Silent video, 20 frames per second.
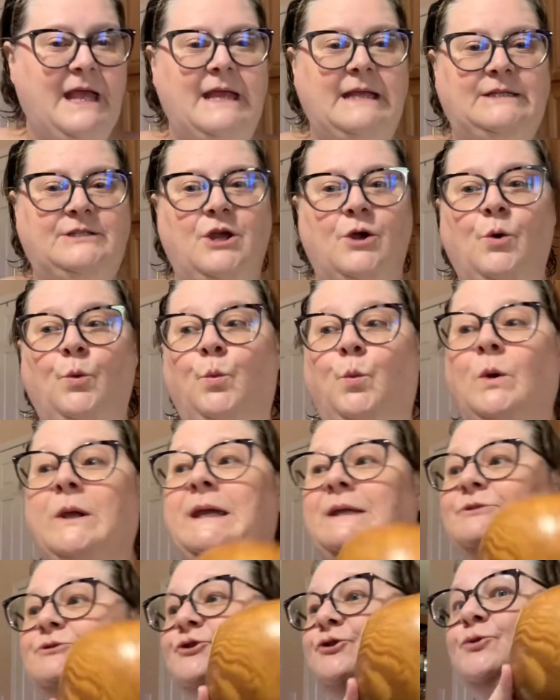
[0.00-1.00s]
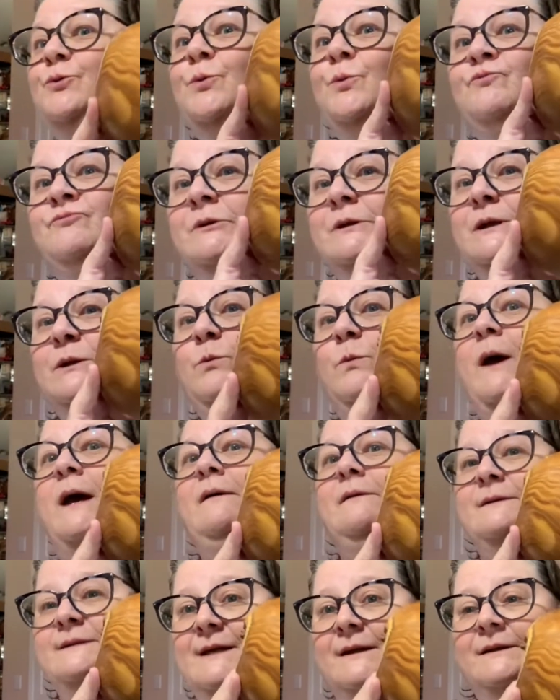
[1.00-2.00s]
So we do really
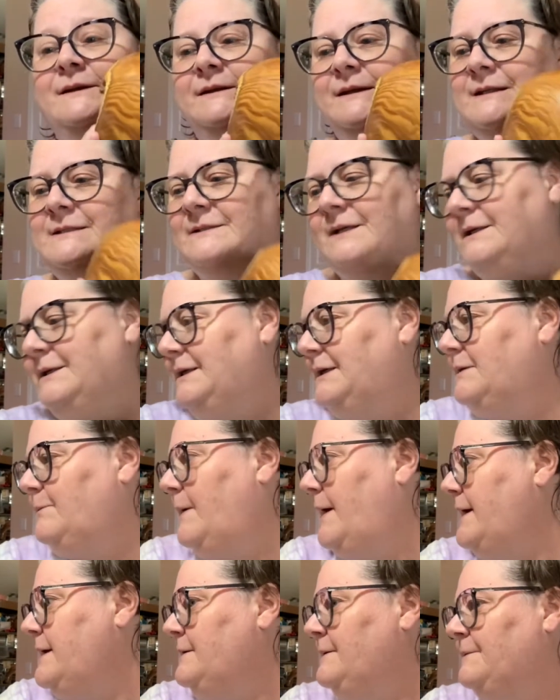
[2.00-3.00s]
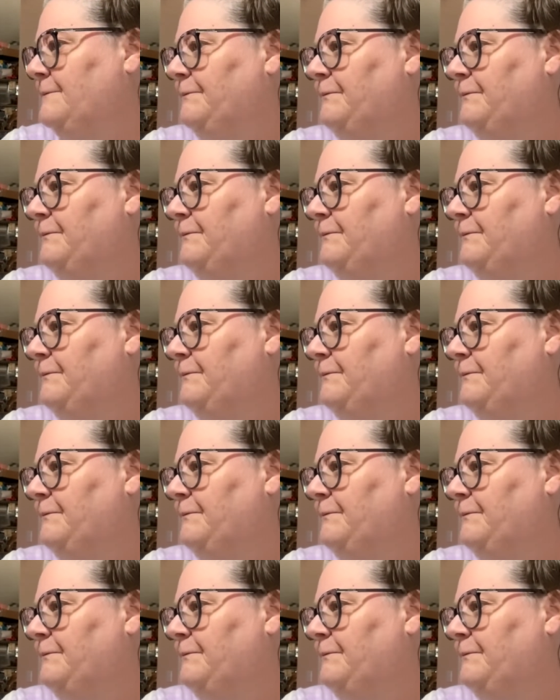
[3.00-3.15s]
well selling these on eBay,